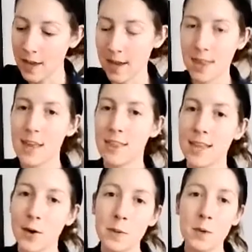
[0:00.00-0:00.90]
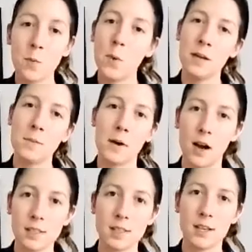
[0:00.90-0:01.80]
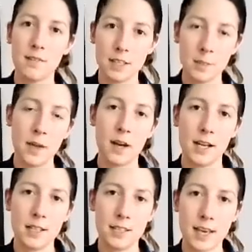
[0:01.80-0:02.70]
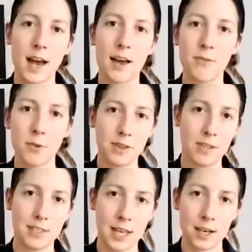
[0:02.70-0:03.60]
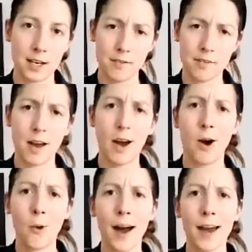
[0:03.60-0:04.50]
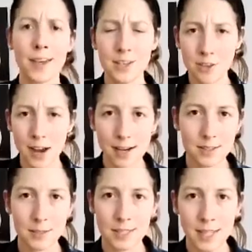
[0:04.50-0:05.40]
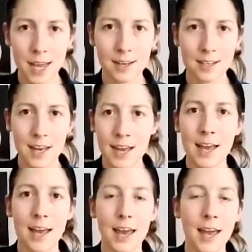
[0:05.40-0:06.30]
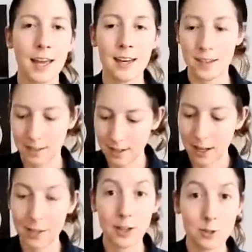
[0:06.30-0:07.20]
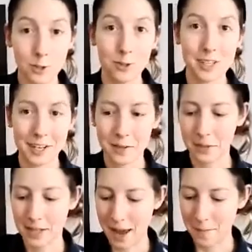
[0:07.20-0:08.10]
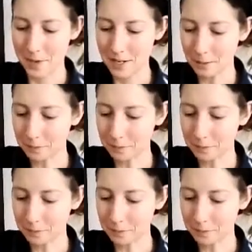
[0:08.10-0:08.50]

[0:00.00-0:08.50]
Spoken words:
and then that will be one positive experience they have with the sand of, oh, I interacted with sand and nothing too terrible happened.